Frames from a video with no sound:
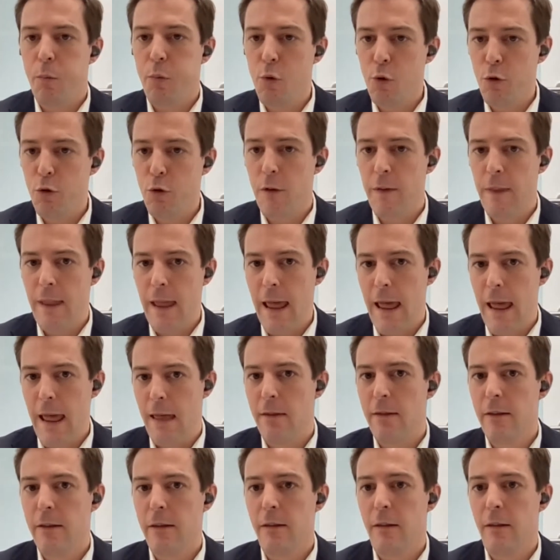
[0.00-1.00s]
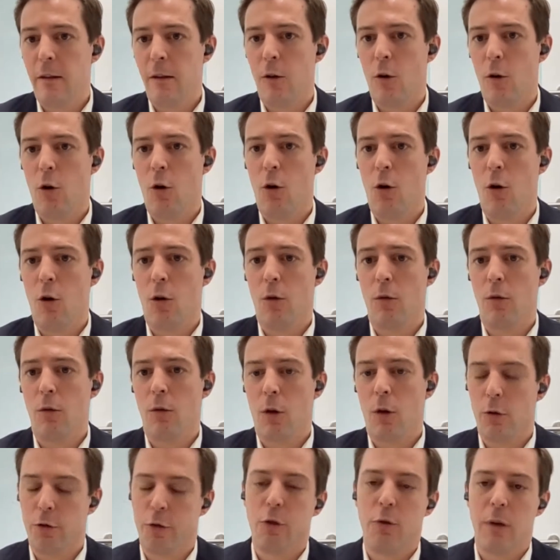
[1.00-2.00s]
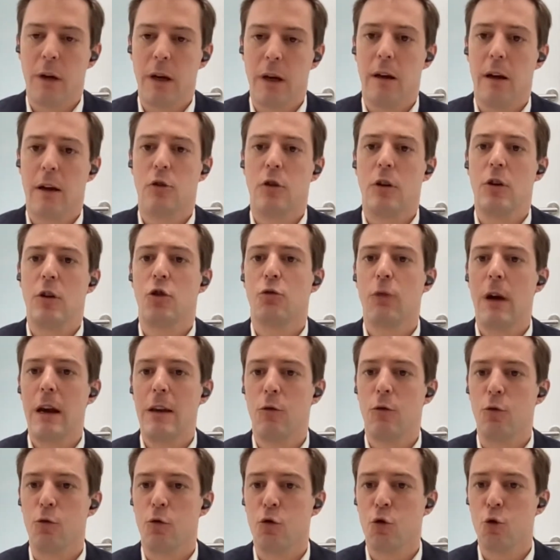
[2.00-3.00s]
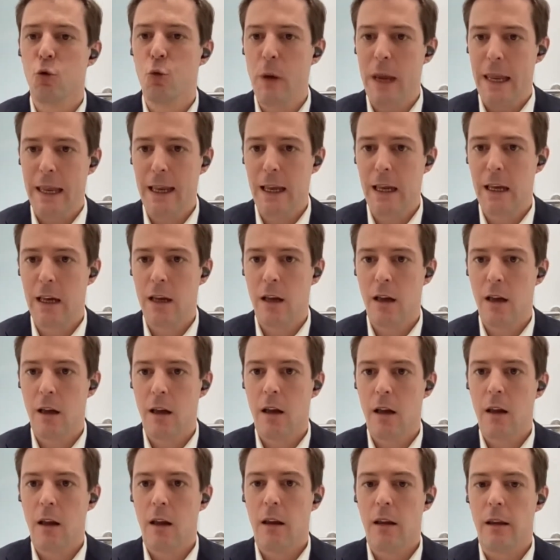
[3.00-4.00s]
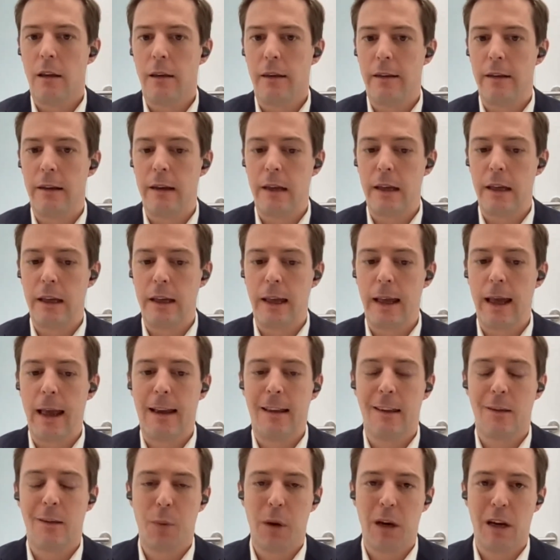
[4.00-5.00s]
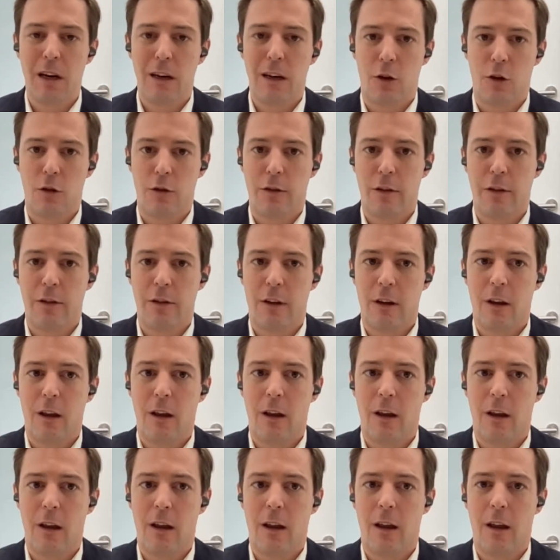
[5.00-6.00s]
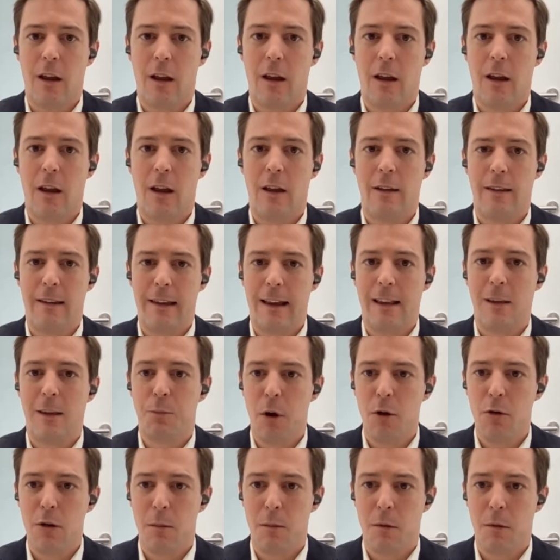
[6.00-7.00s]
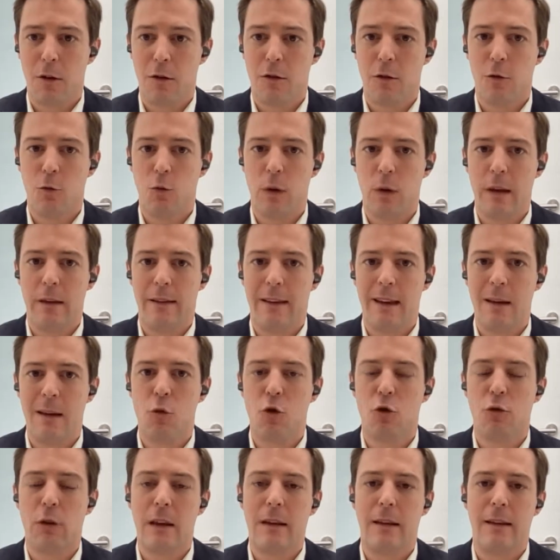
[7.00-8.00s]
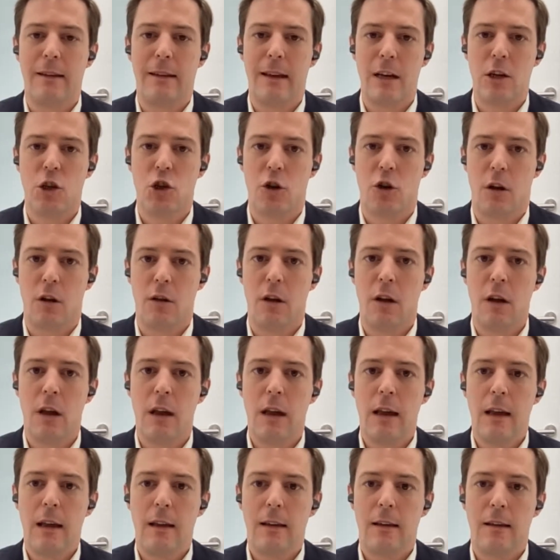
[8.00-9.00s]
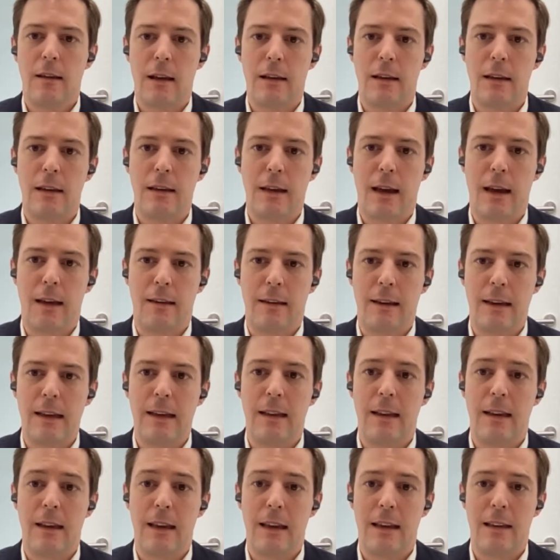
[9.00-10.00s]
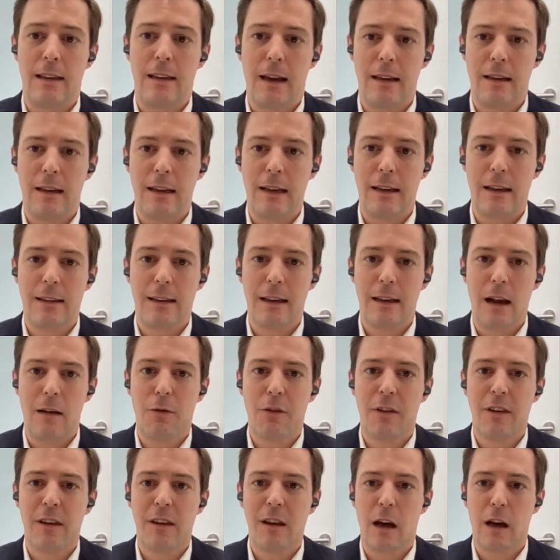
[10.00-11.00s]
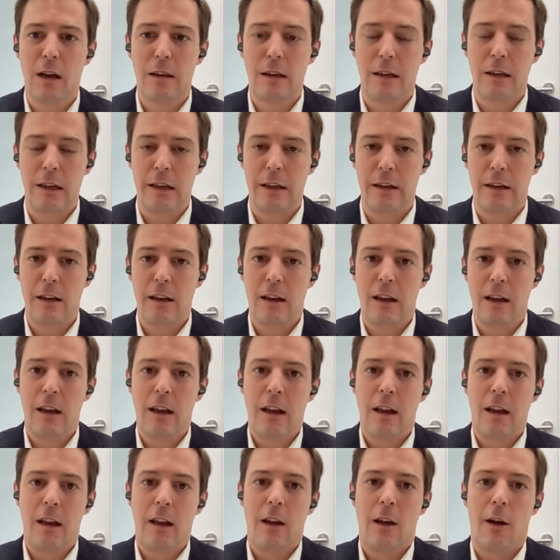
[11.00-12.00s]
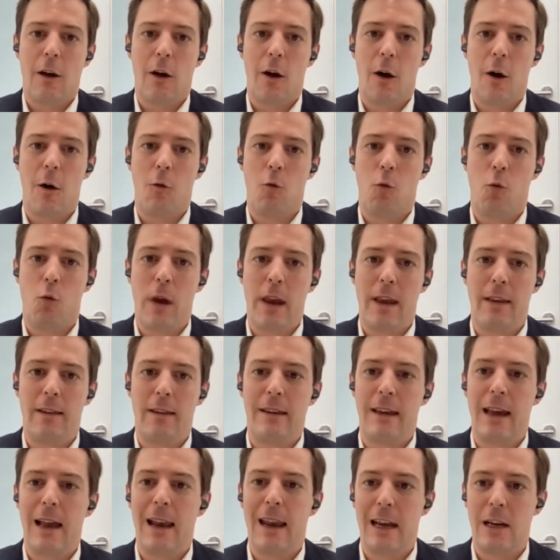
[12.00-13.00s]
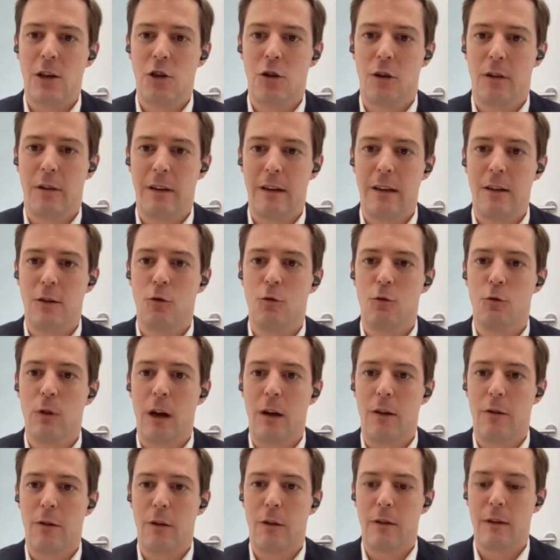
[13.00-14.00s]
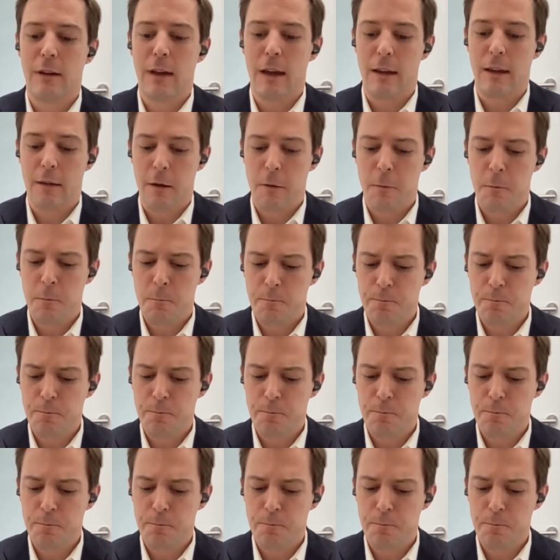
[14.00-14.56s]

put an end, or, or sorry, actually try to tweak the experience, the experiment with democratization that it, has, it, it had itself started uh, with the elections in 2010